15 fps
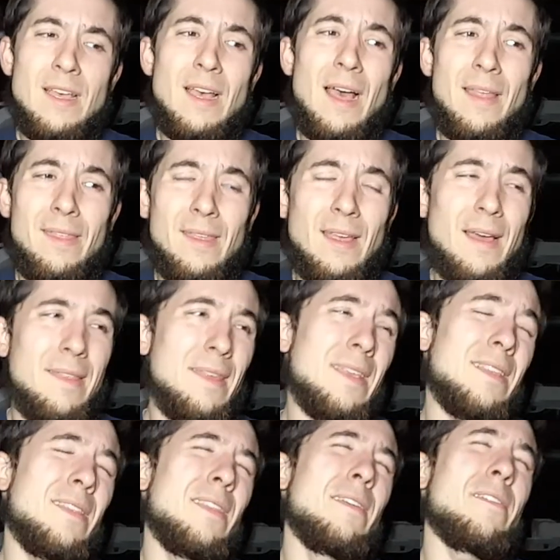I
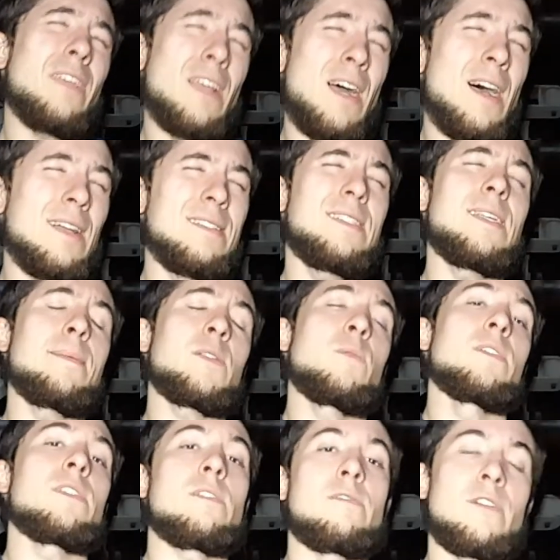think the concept
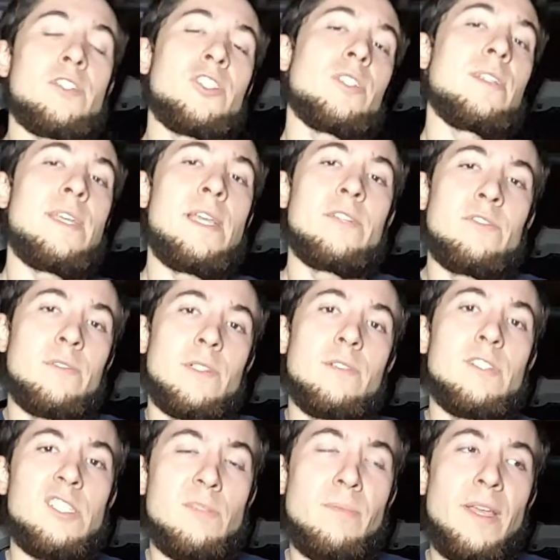was originally
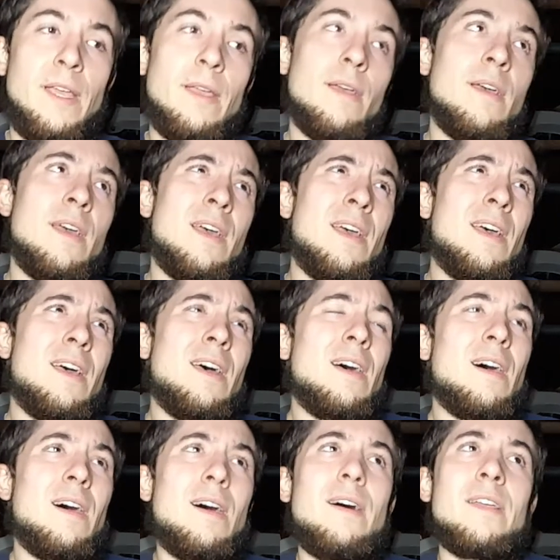introduced to me
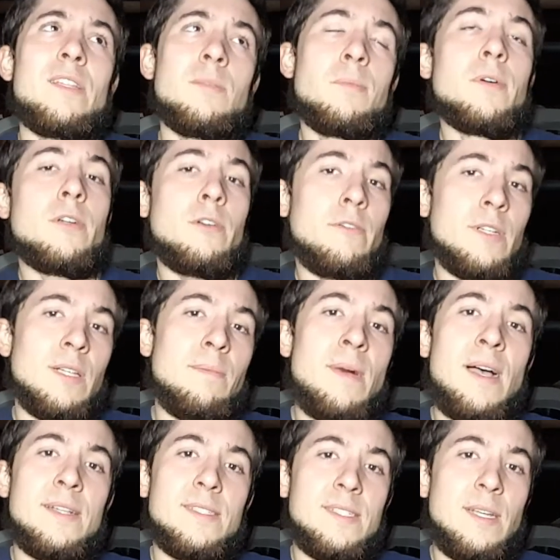in the book Gorilla
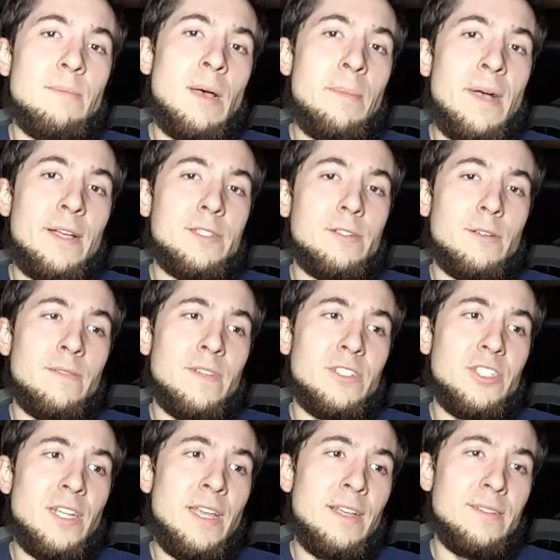Mindset by Mike
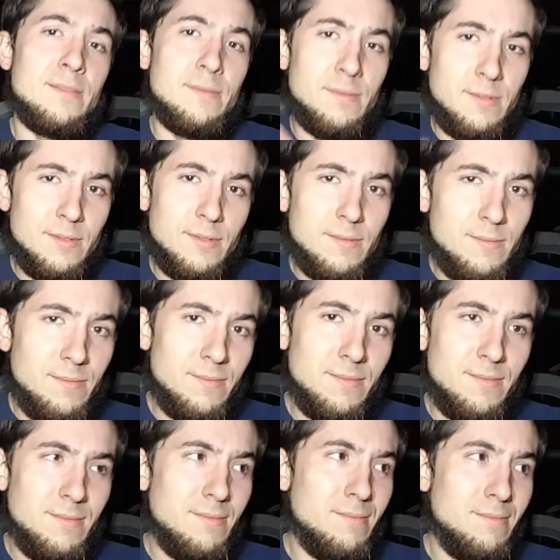Cernovich. And
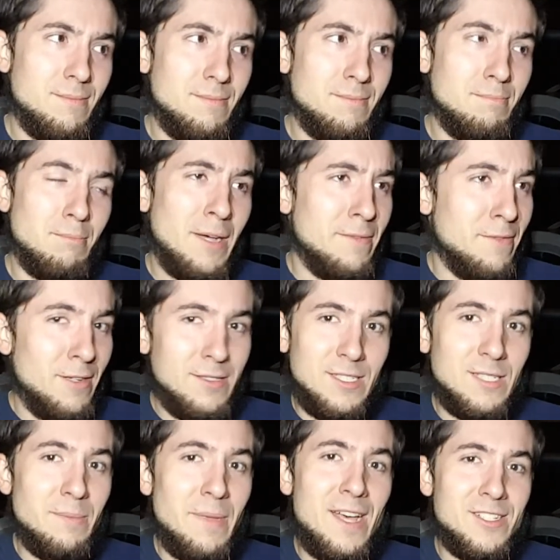my friend
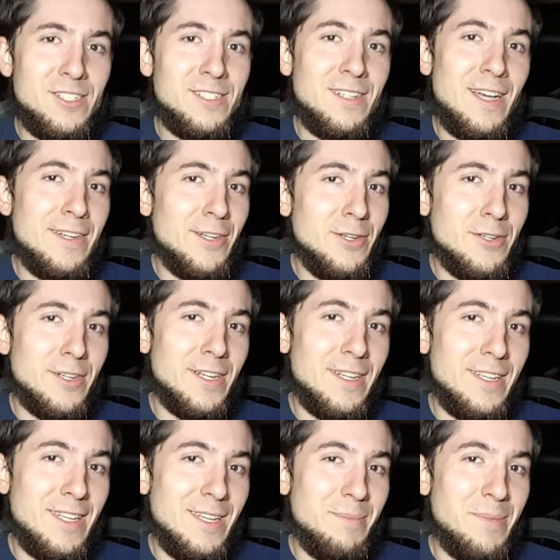Sebastian, I know you're going
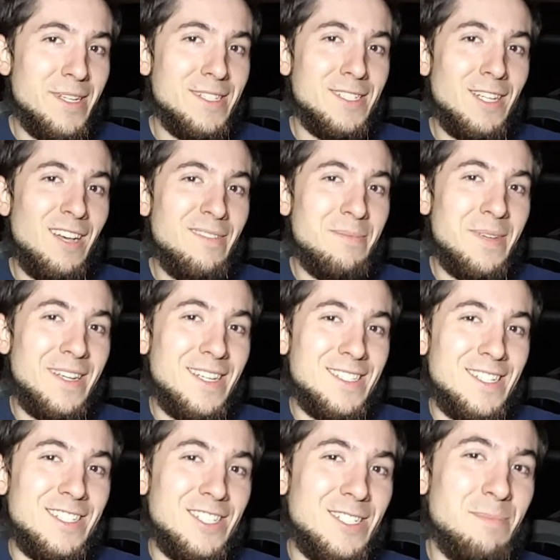to get pissed off because
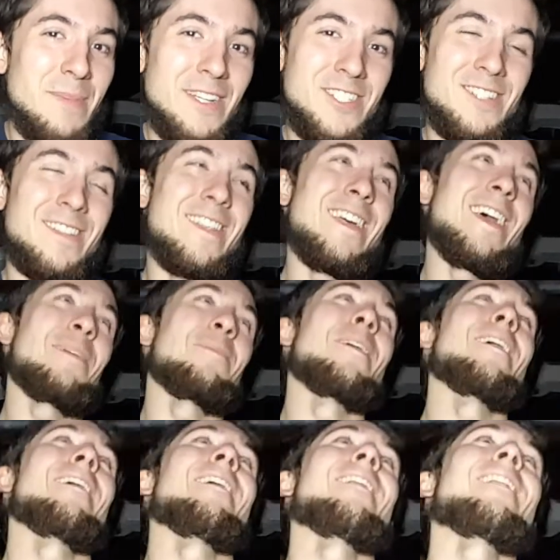I just mentioned that,
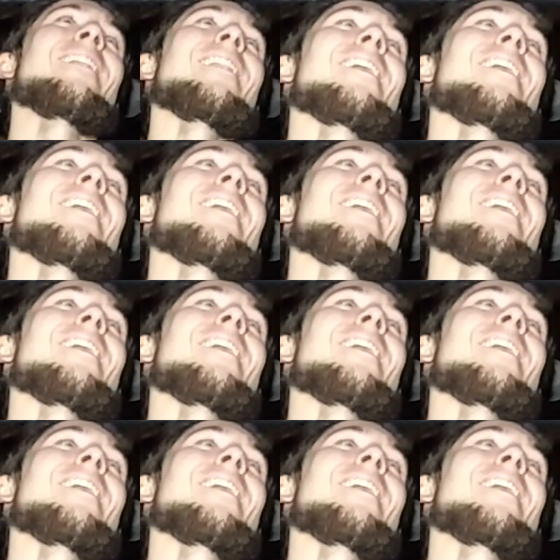but